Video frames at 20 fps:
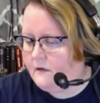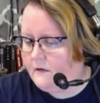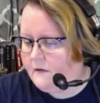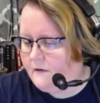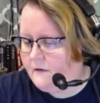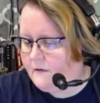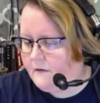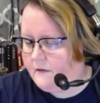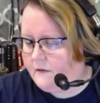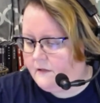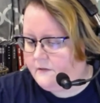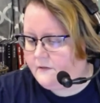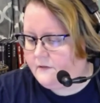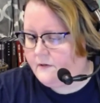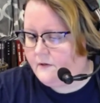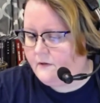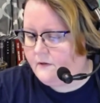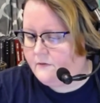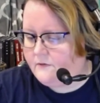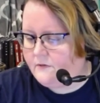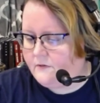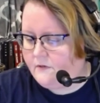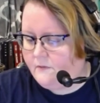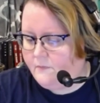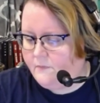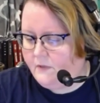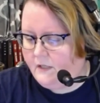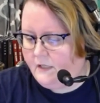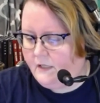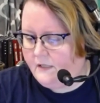Let's go to the
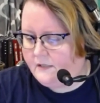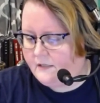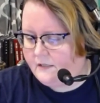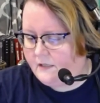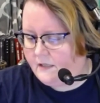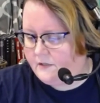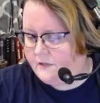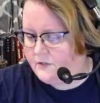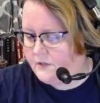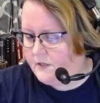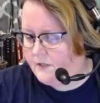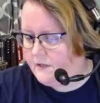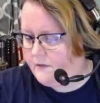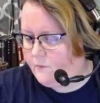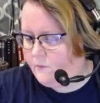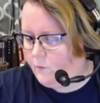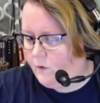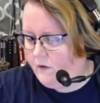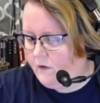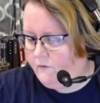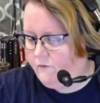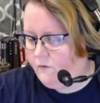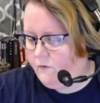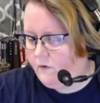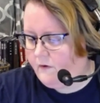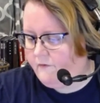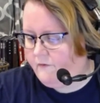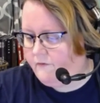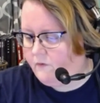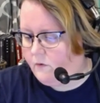police station.
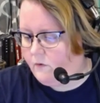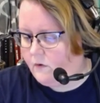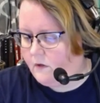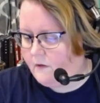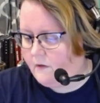144.